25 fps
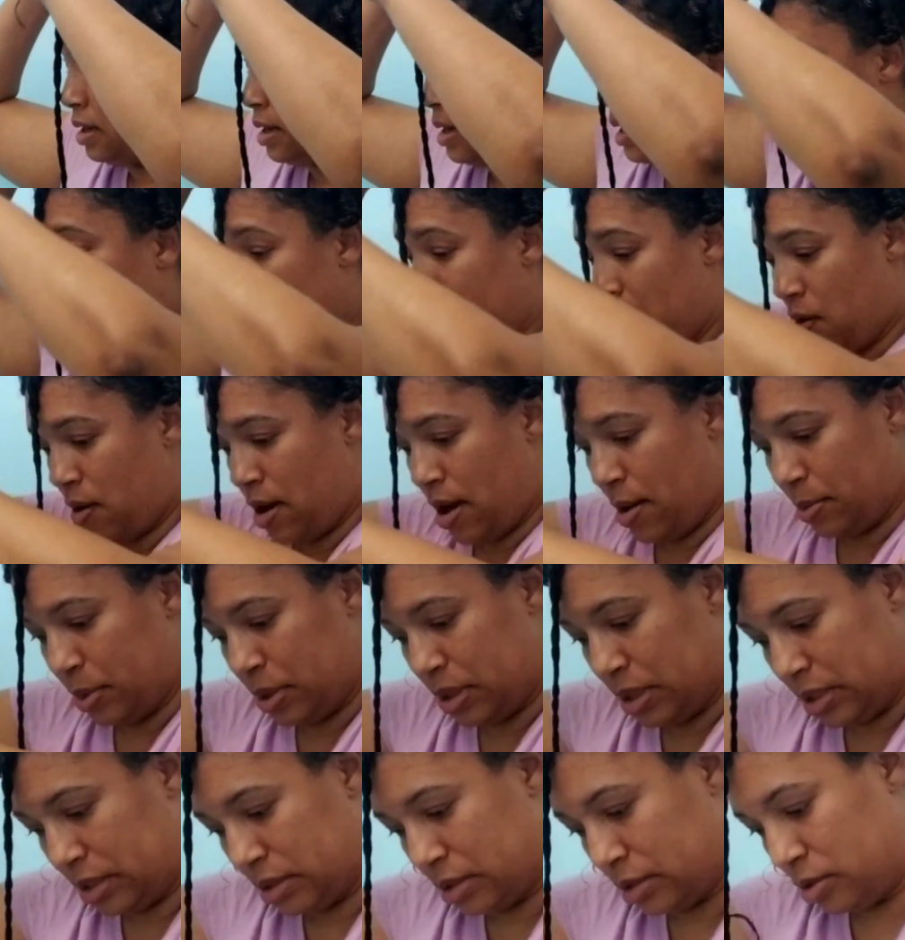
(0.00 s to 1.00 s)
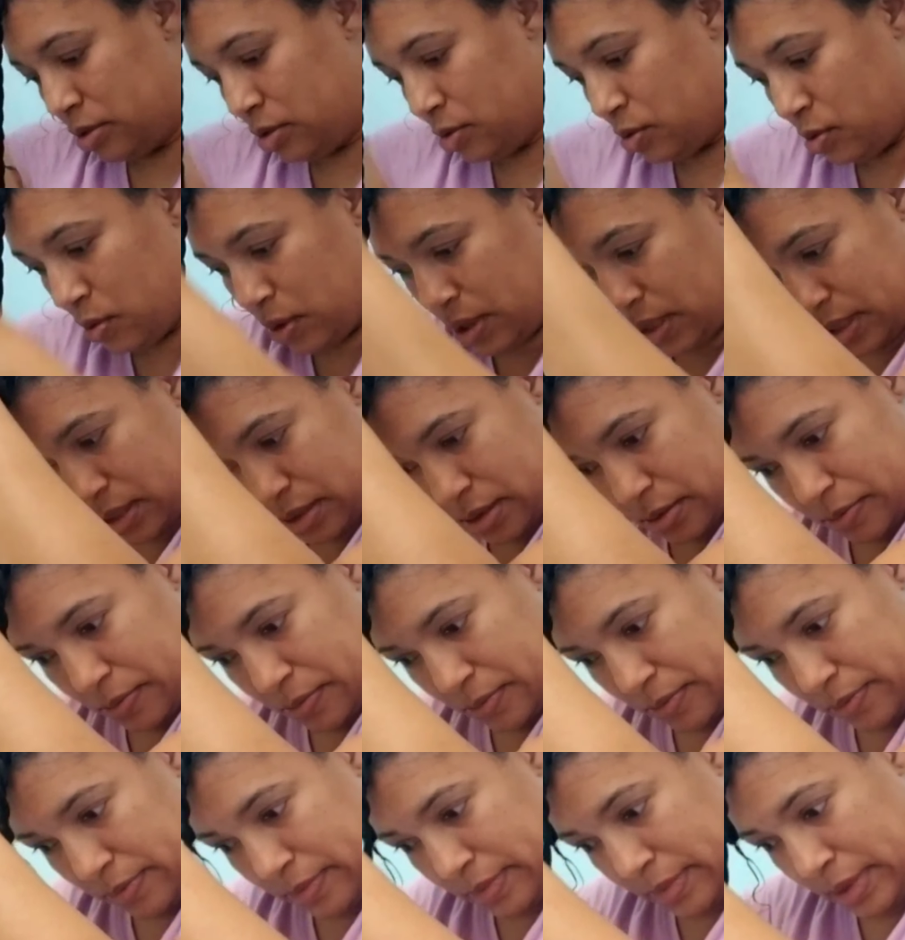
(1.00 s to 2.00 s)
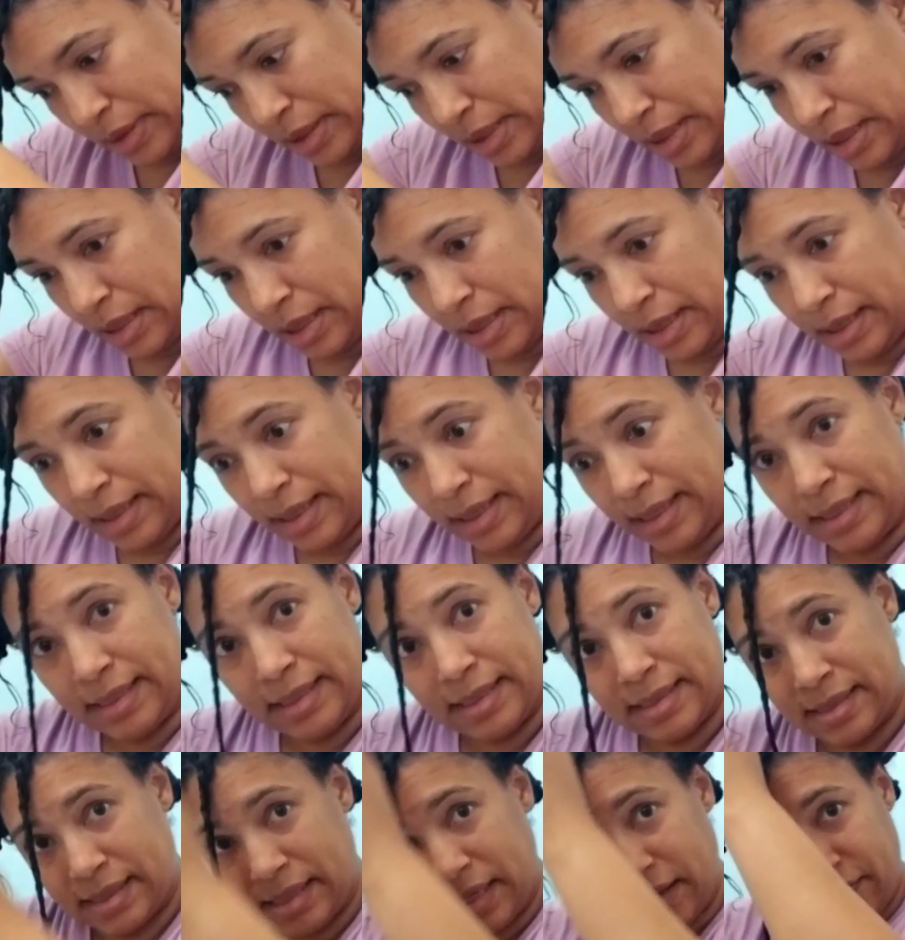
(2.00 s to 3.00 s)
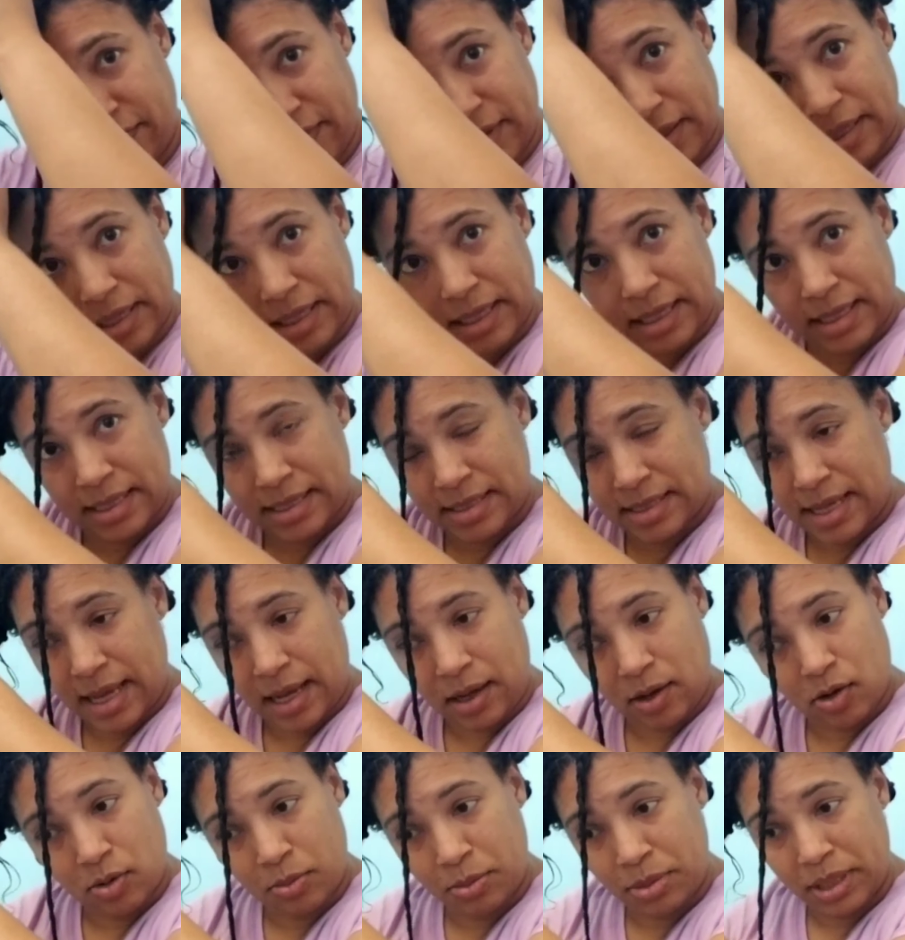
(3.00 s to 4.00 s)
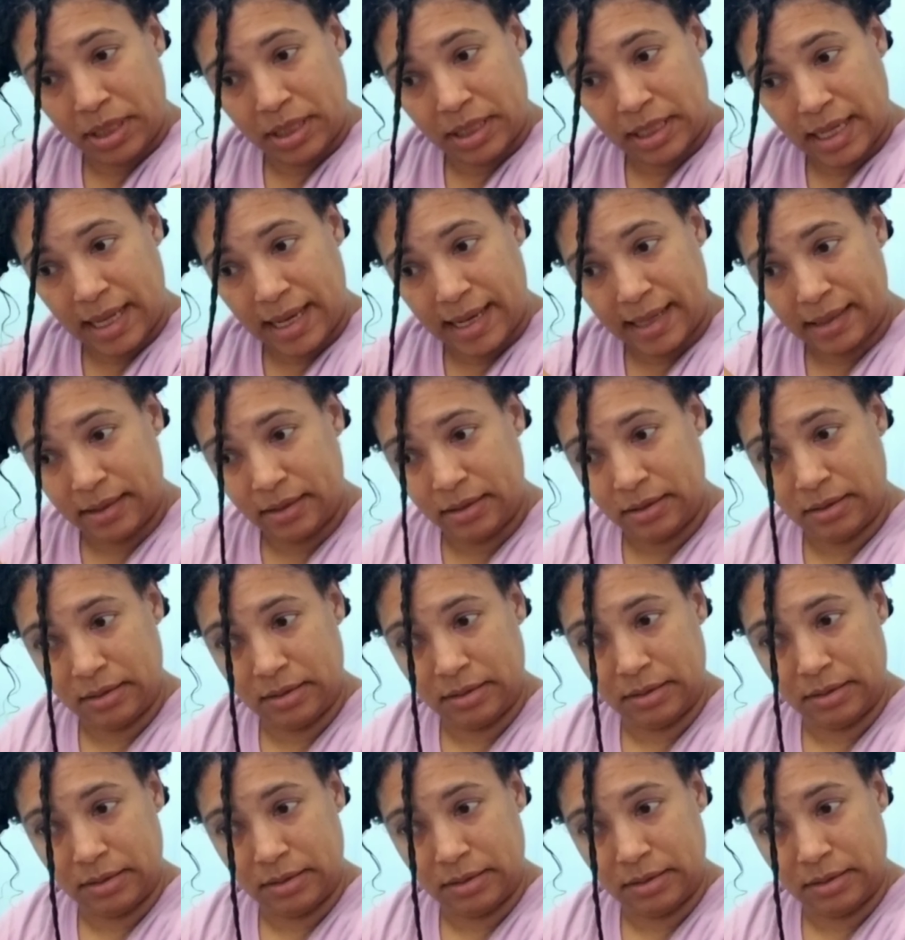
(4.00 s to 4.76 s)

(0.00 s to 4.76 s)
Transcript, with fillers: How I'm gonna do it, it's not gonna be a lot,